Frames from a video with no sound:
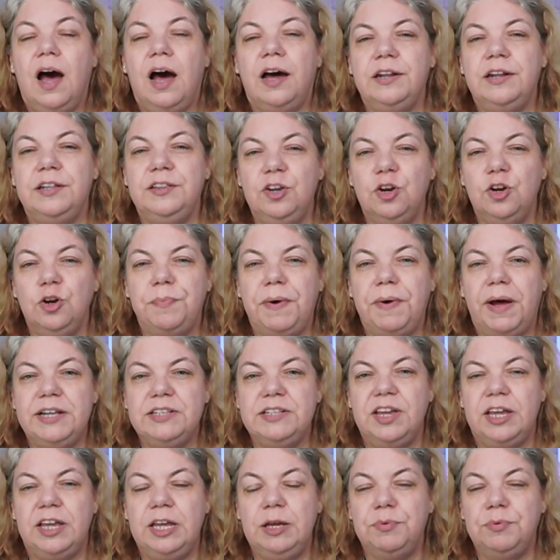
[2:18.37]
On a nearby
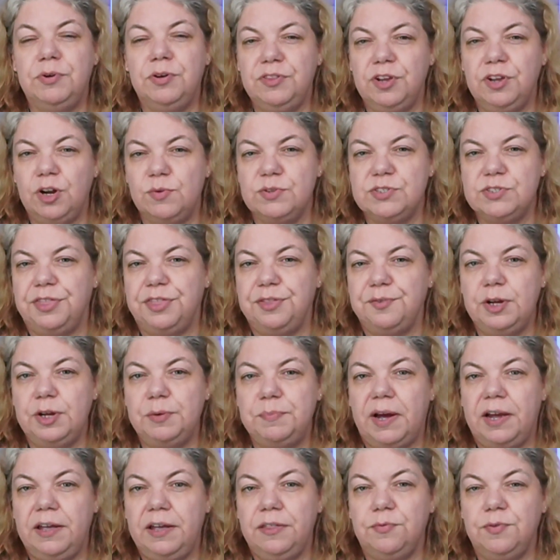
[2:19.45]
table, there was a
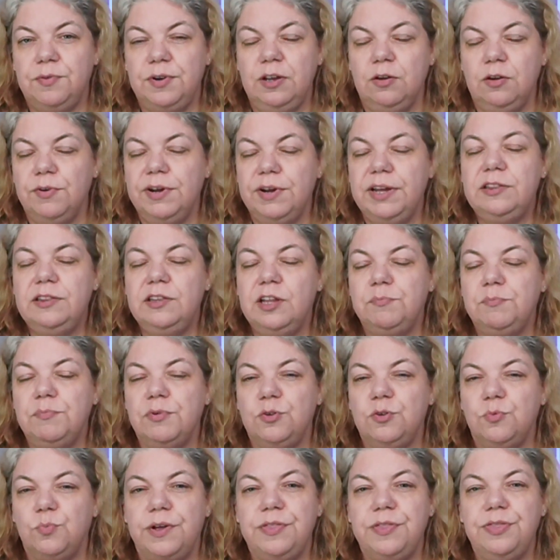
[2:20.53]
3x3 grid
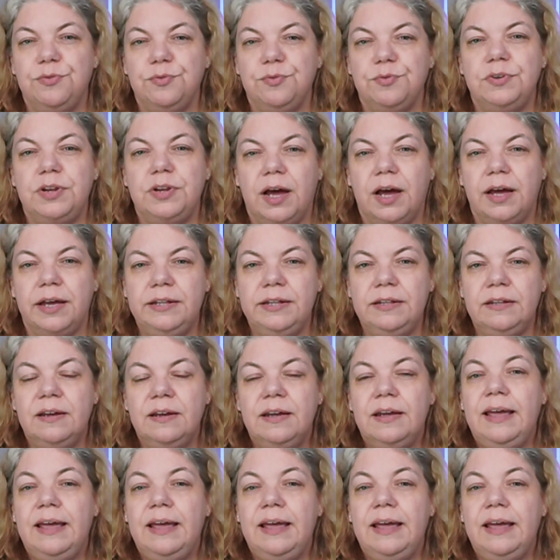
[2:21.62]
numbered 1 through 9.